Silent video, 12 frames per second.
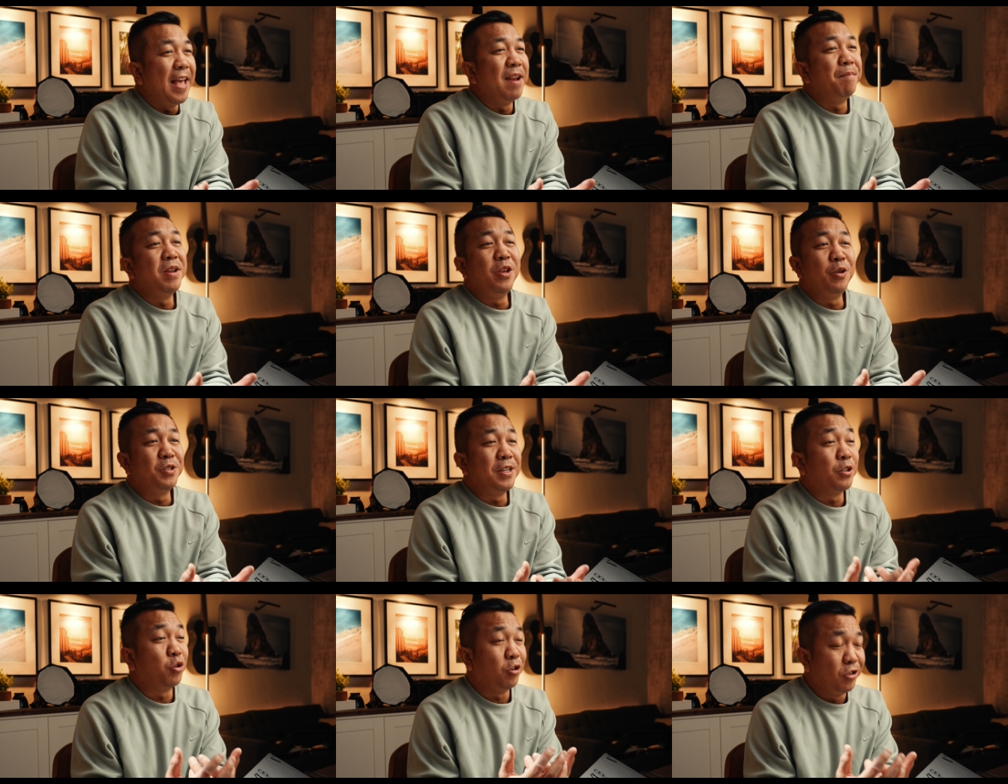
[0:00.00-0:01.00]
and have been
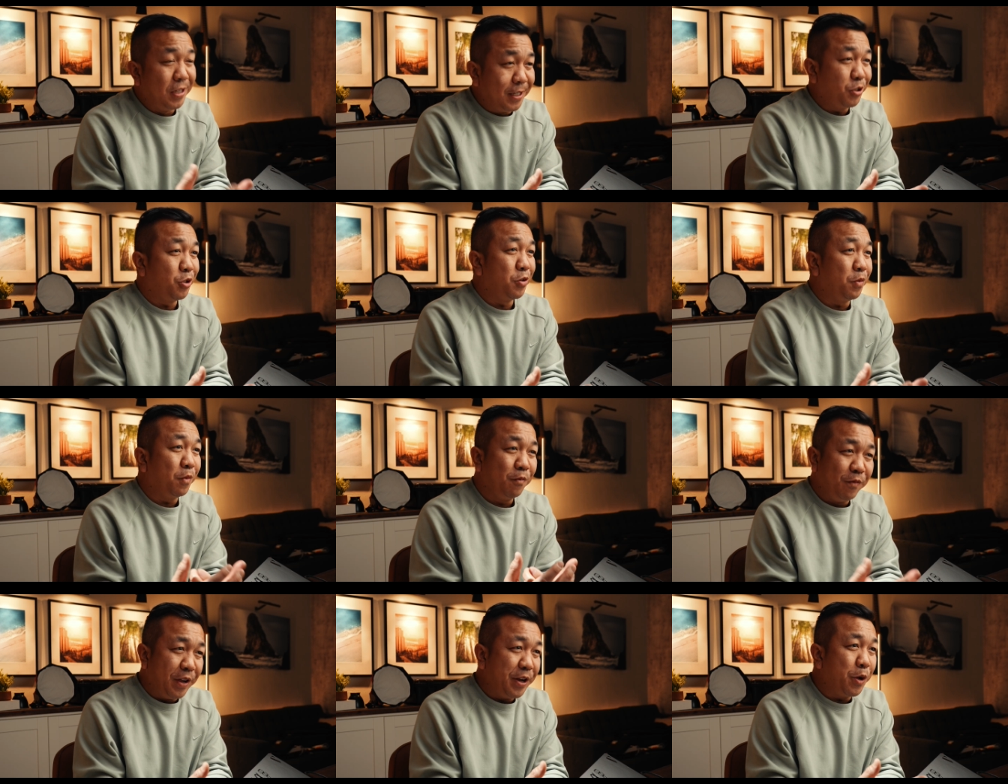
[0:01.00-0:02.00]
using a traditional
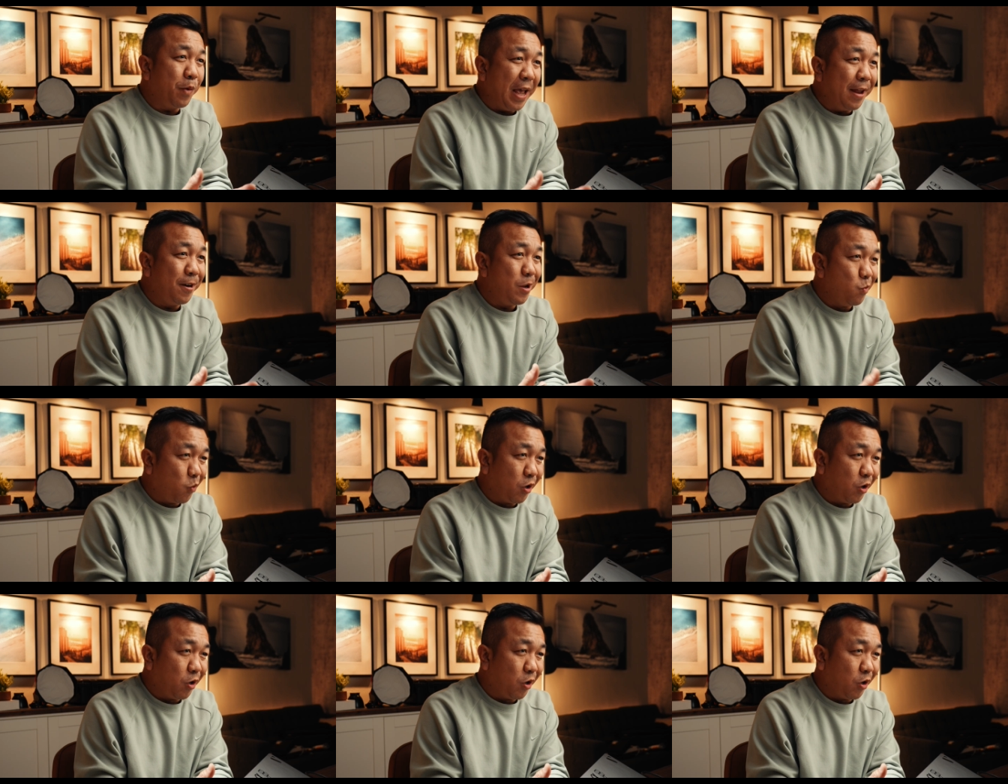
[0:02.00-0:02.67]
video editing